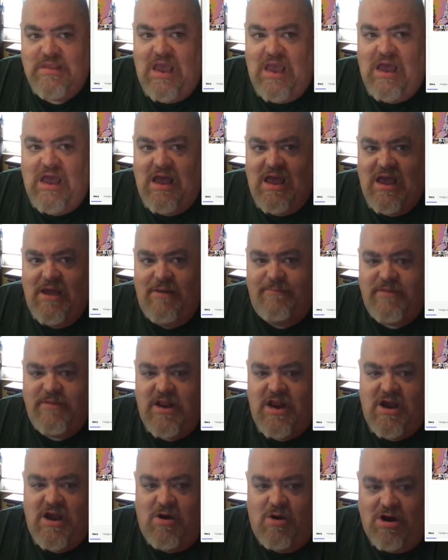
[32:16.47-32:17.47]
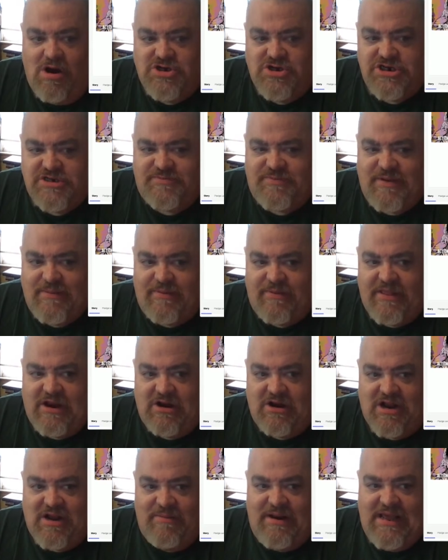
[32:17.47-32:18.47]
are just people that
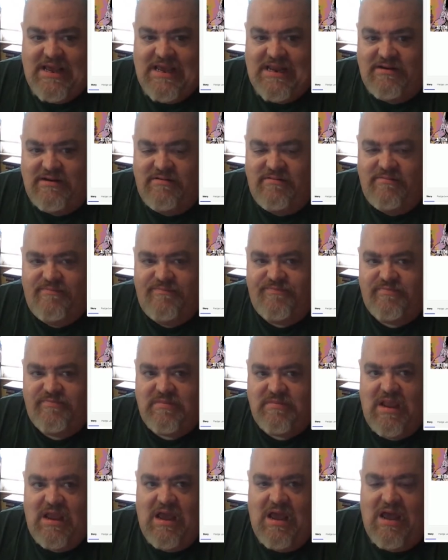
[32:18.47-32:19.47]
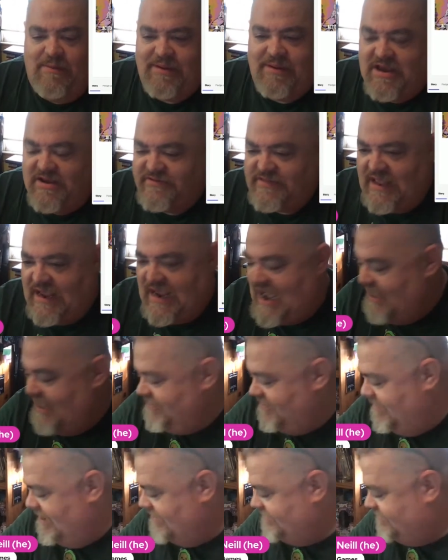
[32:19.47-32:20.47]
are coming in because they got
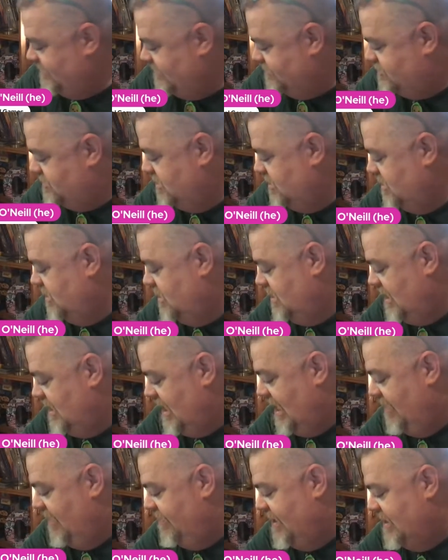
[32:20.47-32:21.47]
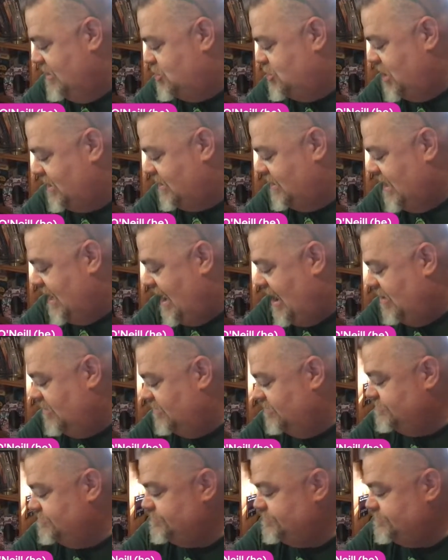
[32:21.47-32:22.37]
the message and they checked it out.